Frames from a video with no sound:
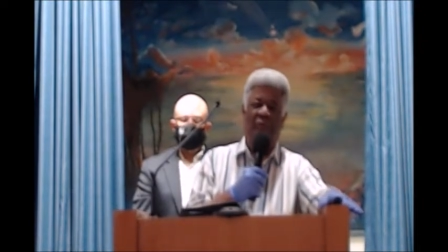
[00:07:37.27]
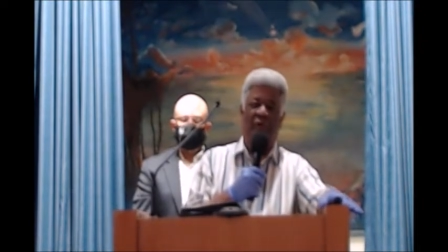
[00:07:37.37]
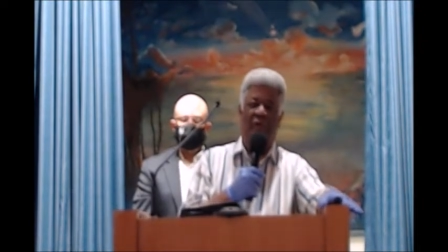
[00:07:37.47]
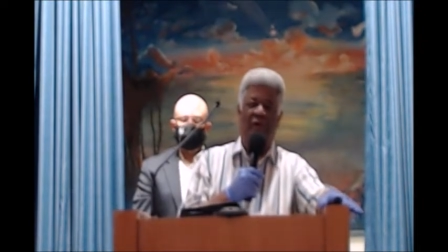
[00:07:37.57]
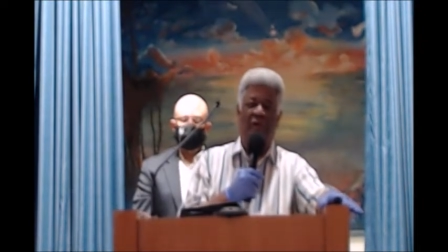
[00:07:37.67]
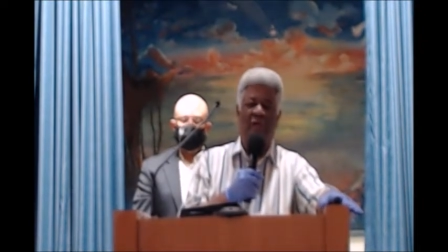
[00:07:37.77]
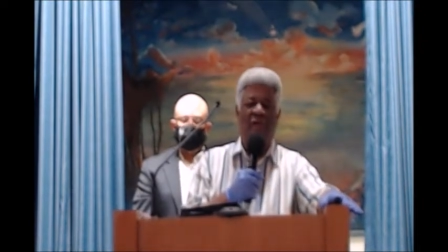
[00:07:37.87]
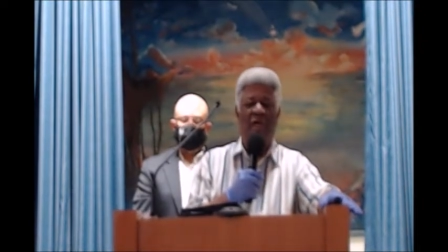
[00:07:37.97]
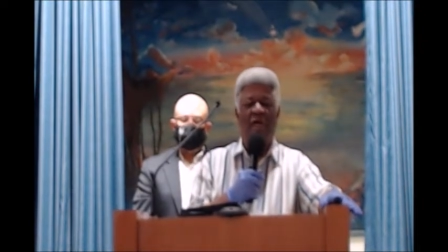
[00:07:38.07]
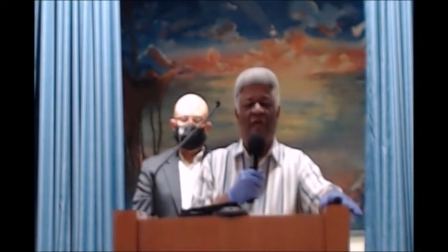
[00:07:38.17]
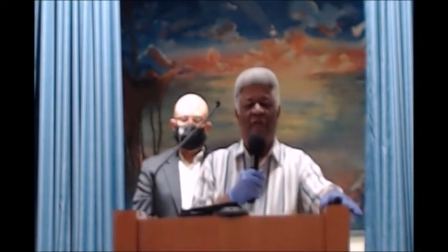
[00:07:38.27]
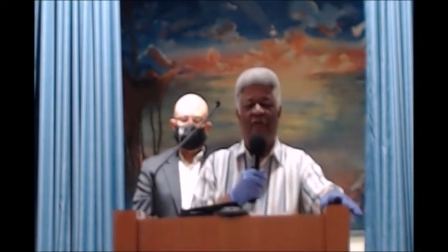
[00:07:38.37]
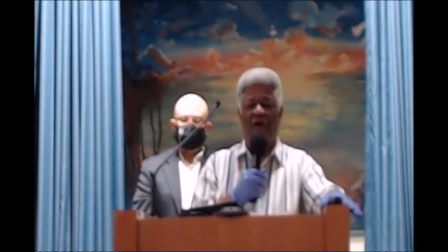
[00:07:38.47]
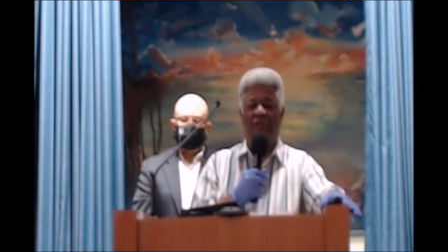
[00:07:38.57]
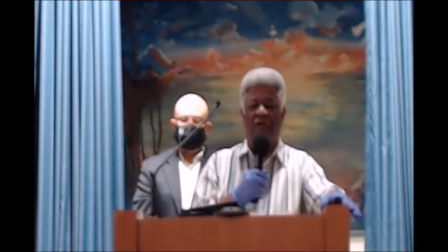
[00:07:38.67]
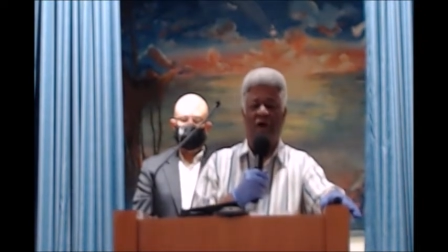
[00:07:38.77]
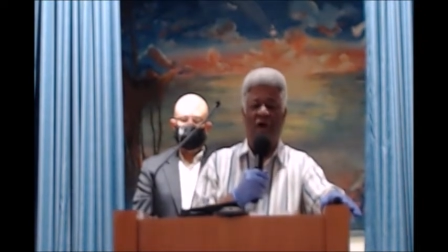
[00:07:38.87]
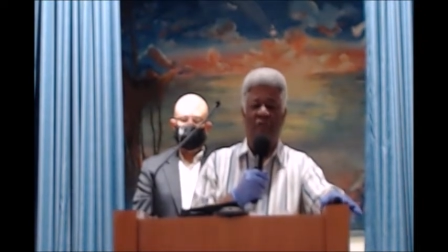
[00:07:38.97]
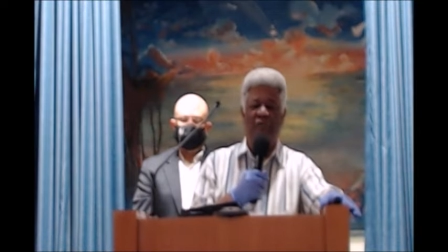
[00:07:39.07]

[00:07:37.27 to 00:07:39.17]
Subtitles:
prayer. And Father God, we